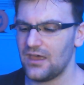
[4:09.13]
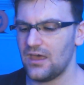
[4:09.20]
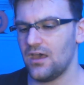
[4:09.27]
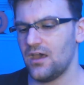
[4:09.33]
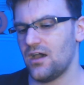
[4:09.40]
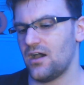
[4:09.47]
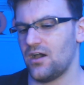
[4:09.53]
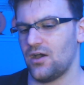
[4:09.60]

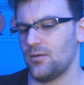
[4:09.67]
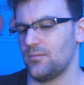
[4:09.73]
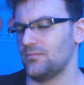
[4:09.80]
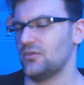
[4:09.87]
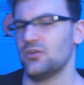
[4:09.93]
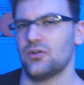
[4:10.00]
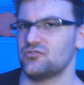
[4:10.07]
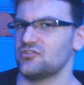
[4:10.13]

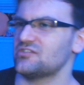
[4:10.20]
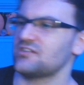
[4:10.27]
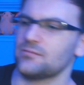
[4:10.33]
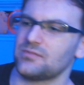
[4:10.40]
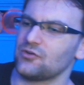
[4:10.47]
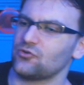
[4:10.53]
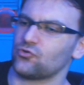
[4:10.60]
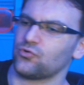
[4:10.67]
You know, just
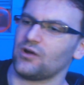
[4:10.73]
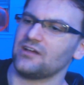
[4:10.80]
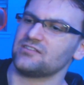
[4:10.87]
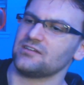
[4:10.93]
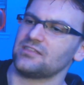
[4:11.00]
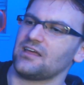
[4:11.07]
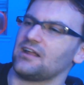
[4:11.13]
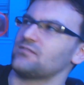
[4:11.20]
something
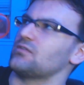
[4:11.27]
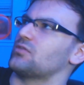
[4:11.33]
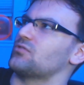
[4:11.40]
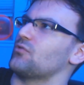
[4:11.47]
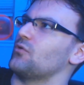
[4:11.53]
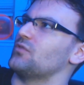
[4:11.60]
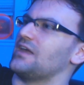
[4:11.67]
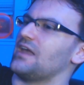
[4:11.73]
crazy that I have to
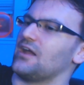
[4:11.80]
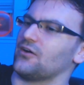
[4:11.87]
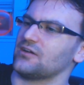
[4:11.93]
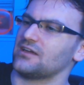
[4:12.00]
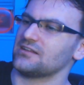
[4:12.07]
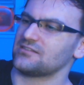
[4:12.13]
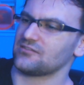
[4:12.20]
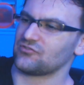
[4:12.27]
throw in the air and
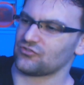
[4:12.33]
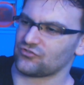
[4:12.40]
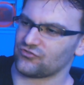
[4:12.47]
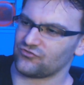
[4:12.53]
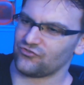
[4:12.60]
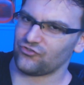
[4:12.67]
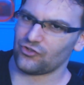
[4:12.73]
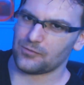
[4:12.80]
get to just
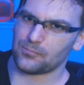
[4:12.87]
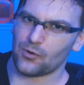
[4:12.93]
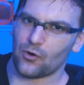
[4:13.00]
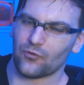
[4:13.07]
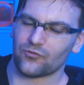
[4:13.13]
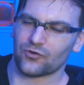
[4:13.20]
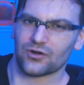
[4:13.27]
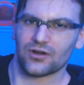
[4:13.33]
flip
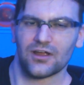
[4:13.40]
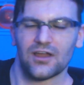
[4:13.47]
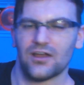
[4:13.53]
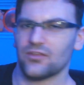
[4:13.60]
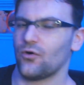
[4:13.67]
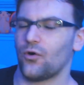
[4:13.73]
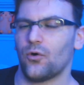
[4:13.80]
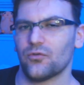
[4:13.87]
over
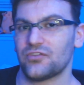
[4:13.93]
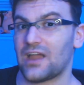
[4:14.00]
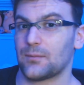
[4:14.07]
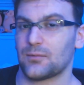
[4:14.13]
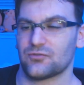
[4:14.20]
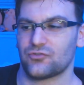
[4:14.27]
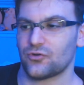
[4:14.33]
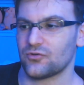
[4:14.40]
the whole time
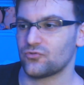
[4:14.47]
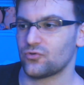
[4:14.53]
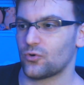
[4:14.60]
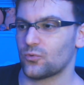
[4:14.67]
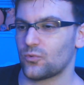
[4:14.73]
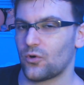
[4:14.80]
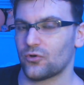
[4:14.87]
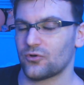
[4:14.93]
or turn into a
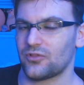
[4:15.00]
roller.